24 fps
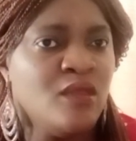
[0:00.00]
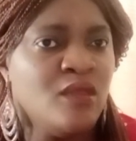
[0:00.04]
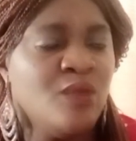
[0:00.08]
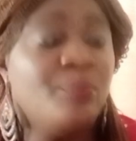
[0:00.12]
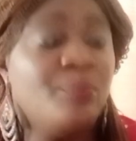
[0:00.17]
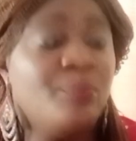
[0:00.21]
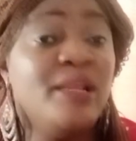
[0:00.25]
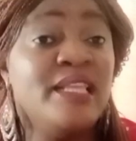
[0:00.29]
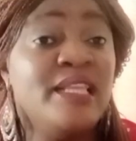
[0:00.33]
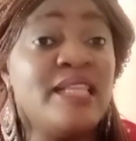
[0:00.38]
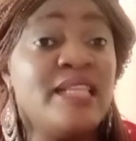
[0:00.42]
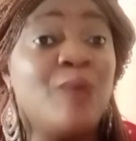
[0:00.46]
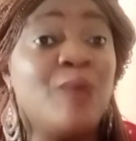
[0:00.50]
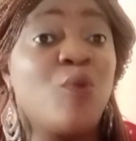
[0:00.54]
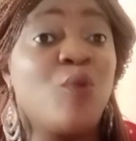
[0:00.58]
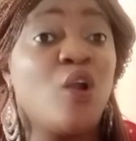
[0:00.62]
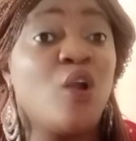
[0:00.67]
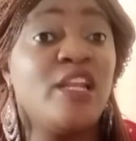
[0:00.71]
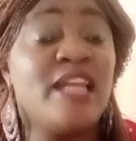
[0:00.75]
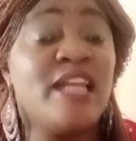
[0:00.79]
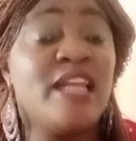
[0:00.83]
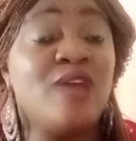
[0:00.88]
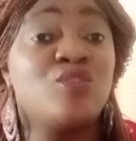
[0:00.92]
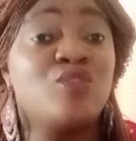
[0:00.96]
Please, I'm
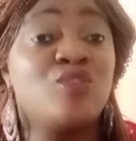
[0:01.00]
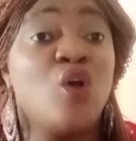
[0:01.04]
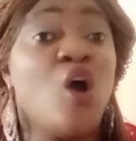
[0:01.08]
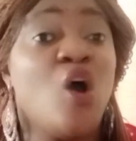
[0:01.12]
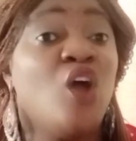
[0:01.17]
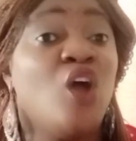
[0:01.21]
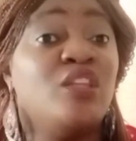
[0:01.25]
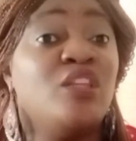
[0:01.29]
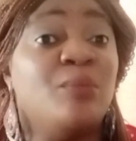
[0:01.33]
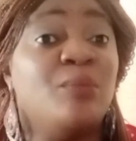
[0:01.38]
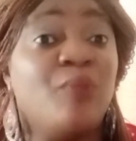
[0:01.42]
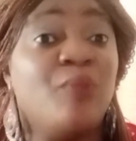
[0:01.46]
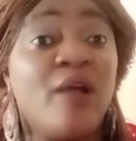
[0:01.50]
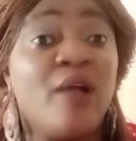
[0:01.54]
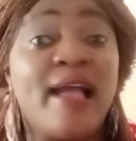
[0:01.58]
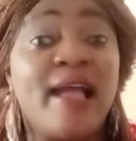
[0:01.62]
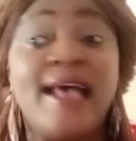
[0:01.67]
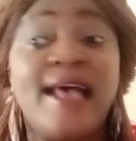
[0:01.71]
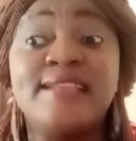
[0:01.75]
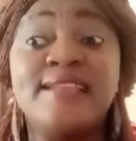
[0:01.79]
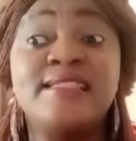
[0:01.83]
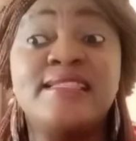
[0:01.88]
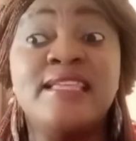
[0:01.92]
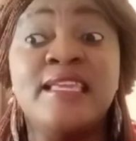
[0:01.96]
calling out all the
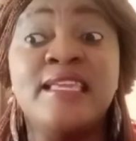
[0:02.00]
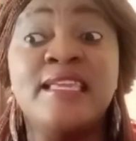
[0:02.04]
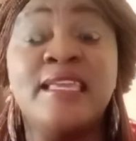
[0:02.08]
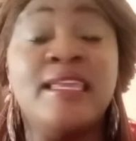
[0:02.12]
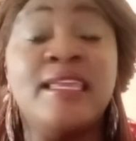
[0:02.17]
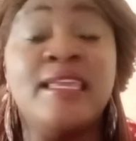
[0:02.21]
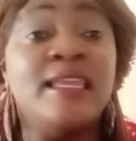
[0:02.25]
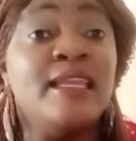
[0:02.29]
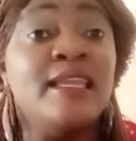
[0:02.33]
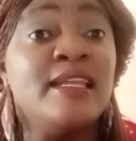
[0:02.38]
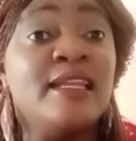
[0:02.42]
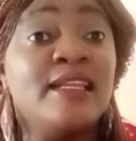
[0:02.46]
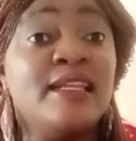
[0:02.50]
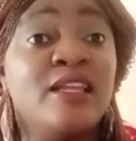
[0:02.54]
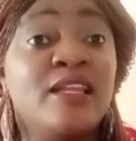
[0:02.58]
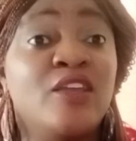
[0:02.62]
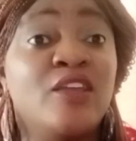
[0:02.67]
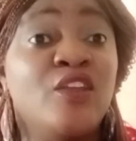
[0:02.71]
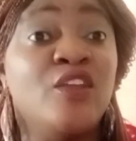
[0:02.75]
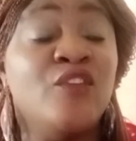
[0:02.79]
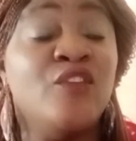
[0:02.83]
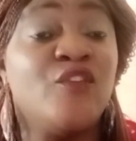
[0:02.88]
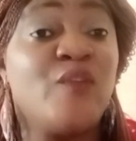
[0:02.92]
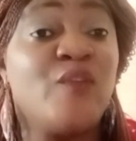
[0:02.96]
bloggers, the
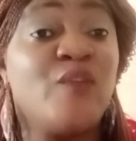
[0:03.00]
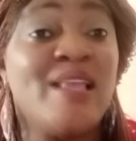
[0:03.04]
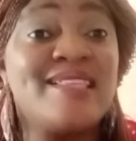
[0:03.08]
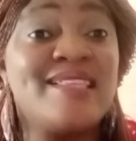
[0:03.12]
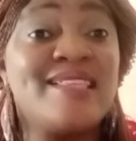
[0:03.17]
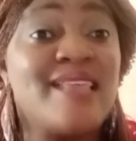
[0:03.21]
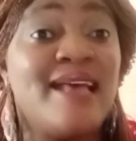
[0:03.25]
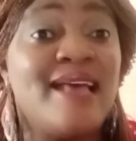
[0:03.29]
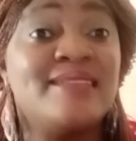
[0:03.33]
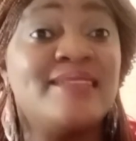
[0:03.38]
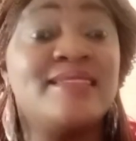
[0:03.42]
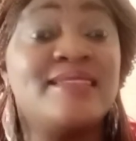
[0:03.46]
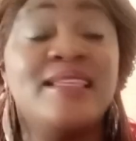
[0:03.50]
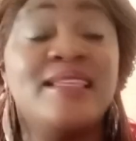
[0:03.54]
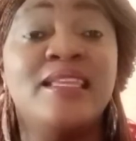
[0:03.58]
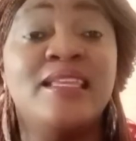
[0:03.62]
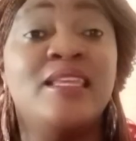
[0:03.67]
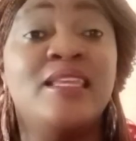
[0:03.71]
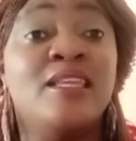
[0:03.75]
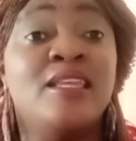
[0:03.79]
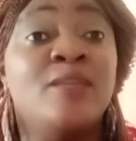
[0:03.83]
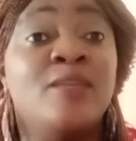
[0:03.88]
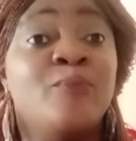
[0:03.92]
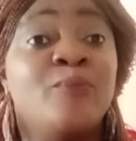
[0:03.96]
influencers,
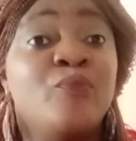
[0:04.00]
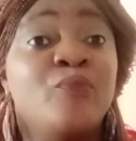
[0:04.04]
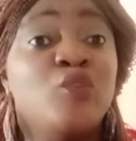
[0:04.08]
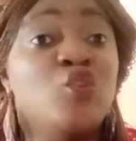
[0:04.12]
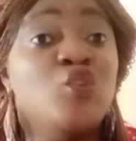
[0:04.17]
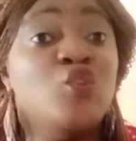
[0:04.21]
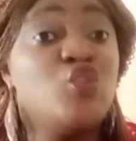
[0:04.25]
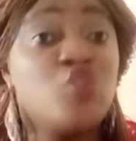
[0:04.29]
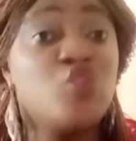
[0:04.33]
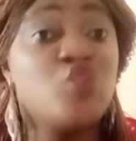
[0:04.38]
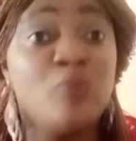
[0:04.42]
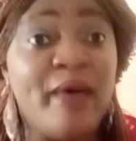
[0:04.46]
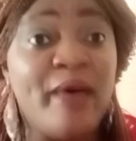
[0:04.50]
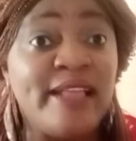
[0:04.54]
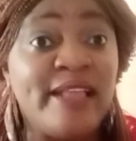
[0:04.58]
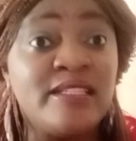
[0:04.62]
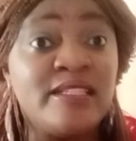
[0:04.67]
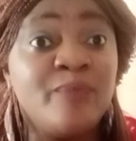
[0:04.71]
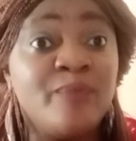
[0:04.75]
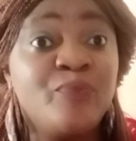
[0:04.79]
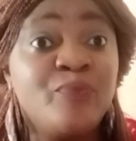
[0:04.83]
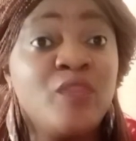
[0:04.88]
the YouTubers.